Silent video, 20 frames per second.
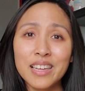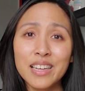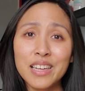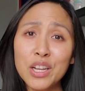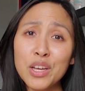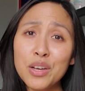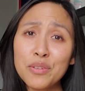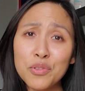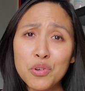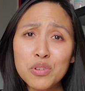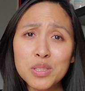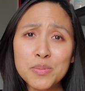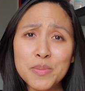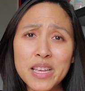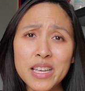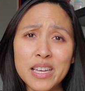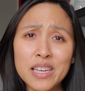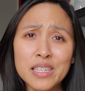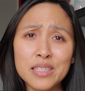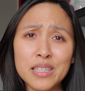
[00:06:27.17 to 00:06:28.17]
Now, of course,
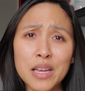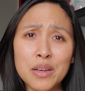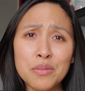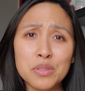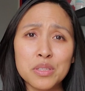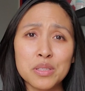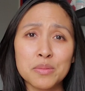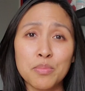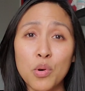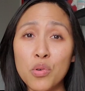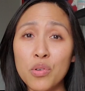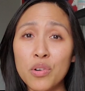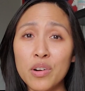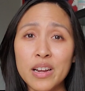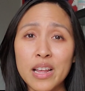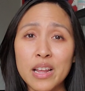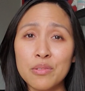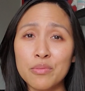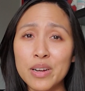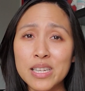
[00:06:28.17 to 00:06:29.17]
because I was born
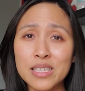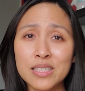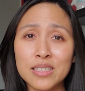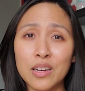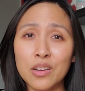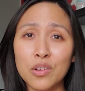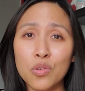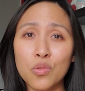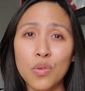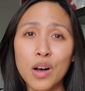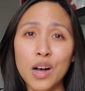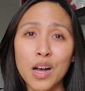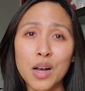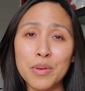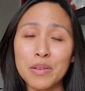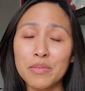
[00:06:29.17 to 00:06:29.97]
and raised on Guam,